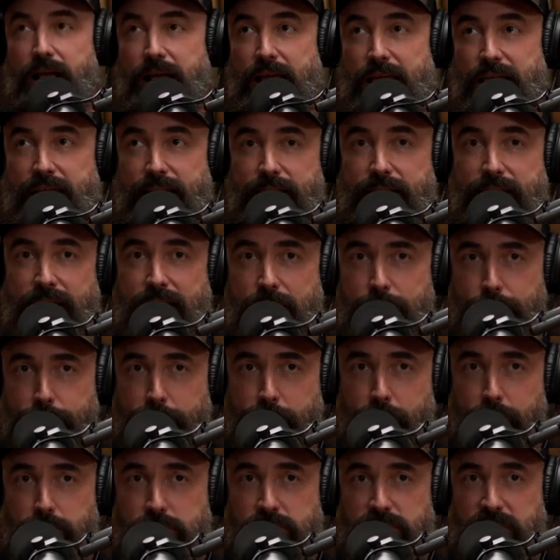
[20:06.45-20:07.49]
and that
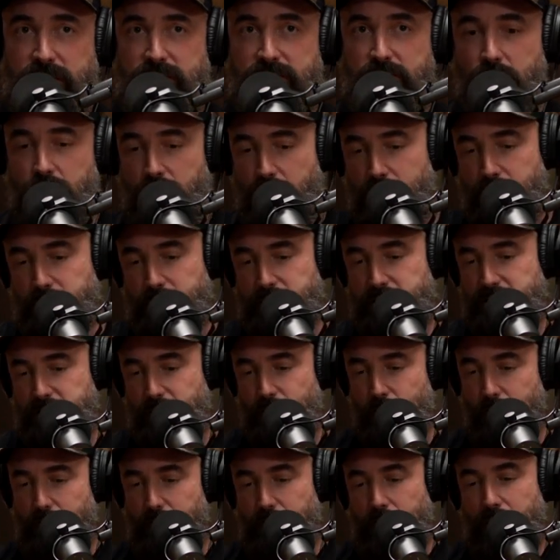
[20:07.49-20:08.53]
process also
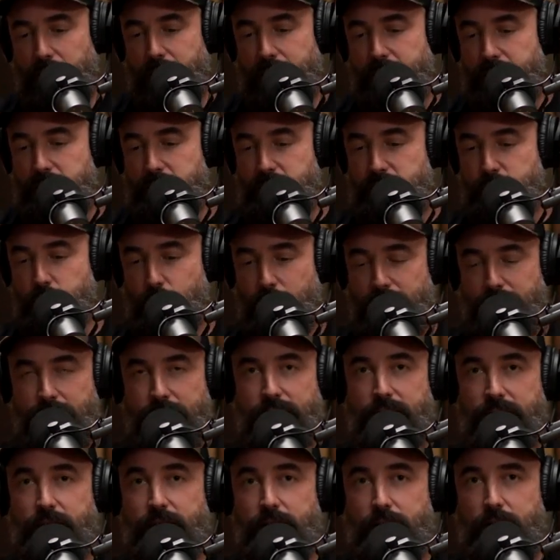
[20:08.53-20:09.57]
aligns
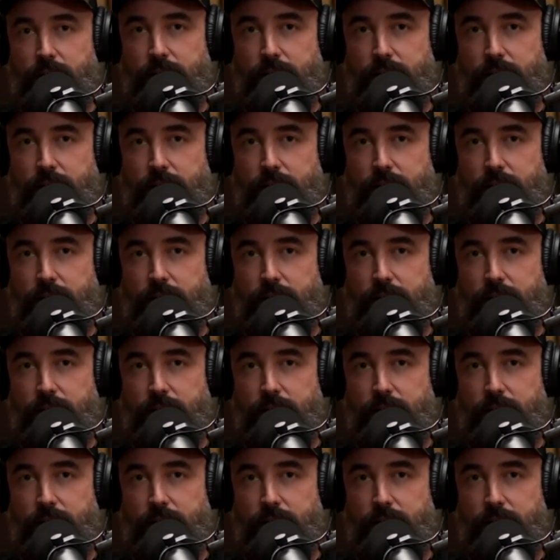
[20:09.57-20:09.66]
with